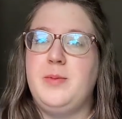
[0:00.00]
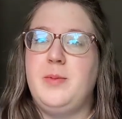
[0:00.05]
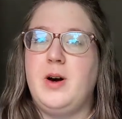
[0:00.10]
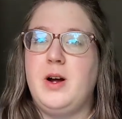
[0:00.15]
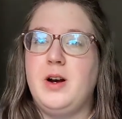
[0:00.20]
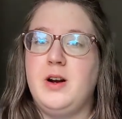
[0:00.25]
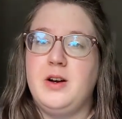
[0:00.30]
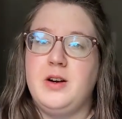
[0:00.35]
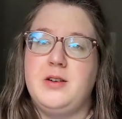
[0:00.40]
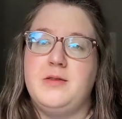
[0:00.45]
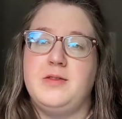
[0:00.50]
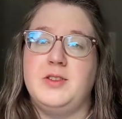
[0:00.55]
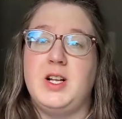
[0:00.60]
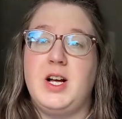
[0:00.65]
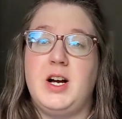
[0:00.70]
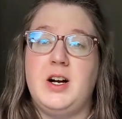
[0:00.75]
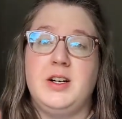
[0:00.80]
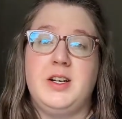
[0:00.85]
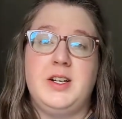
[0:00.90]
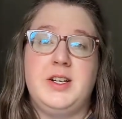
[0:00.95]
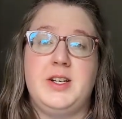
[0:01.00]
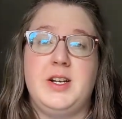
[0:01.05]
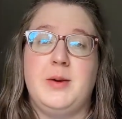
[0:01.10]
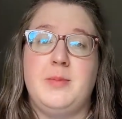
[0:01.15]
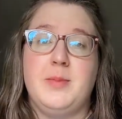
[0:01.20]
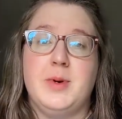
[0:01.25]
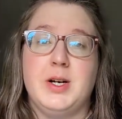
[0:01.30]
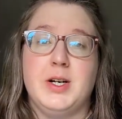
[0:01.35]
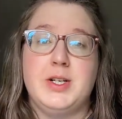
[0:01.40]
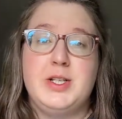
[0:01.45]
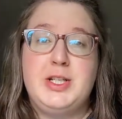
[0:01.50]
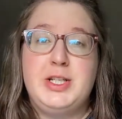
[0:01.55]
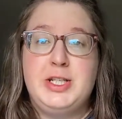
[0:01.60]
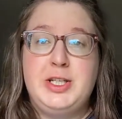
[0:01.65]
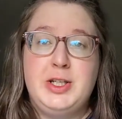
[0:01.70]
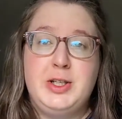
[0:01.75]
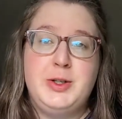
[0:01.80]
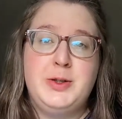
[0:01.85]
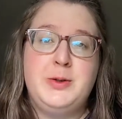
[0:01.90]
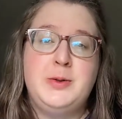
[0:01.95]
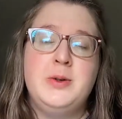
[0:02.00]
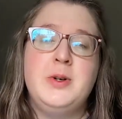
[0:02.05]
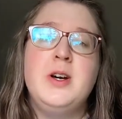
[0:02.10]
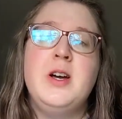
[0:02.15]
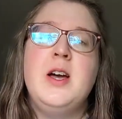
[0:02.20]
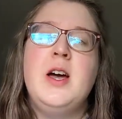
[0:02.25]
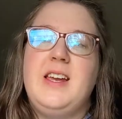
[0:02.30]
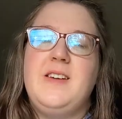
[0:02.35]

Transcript: Monarch vlog number 2.